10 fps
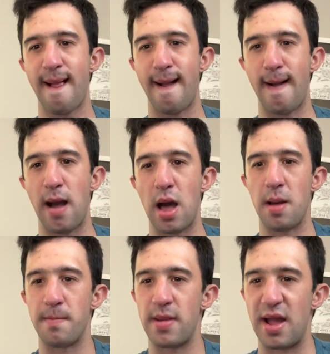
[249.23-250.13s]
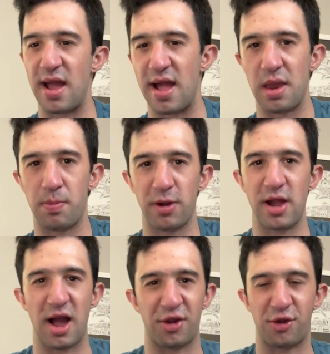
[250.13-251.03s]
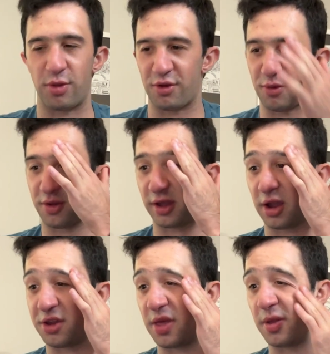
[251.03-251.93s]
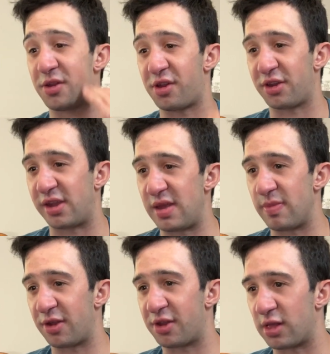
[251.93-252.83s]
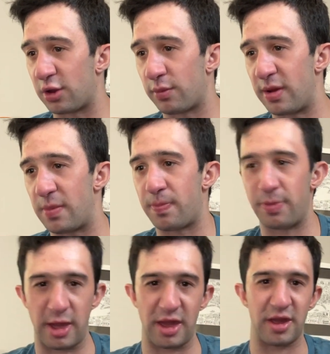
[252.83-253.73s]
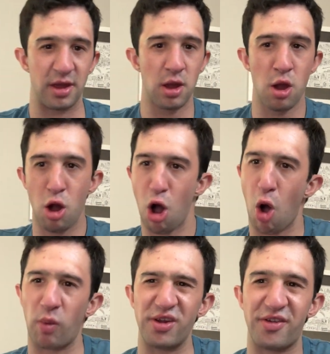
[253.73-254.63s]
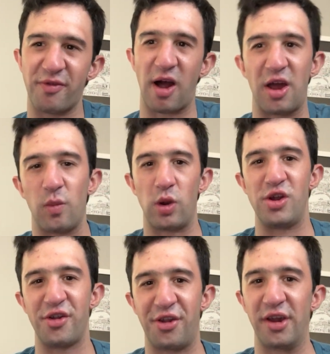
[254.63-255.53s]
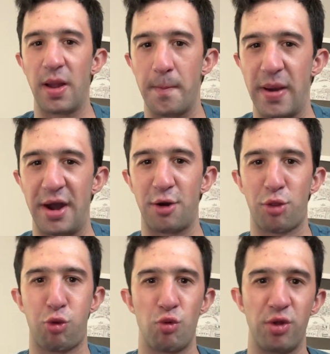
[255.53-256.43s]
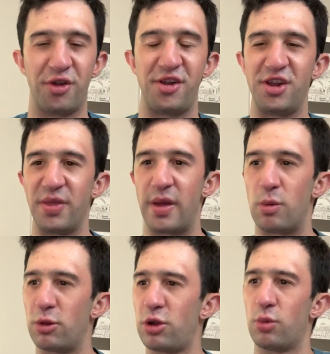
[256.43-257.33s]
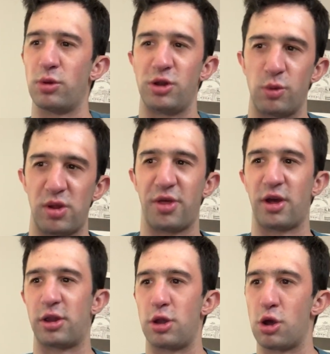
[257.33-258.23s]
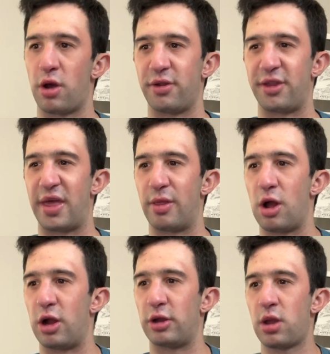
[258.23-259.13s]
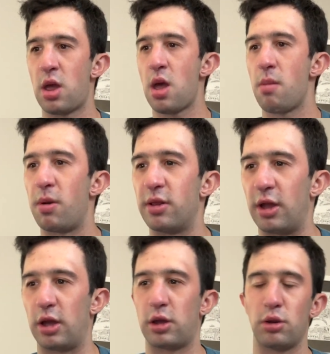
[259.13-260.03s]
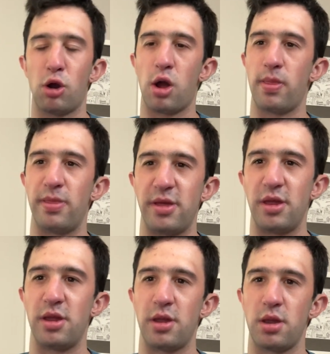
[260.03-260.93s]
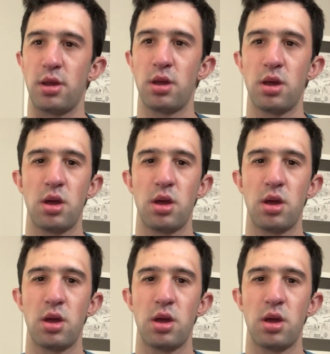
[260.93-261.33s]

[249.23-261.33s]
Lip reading: So this is, like I said, this is a team that's a little bit, they always find ways to get better through the season. They really don't really do anything at the deadline, but like on the,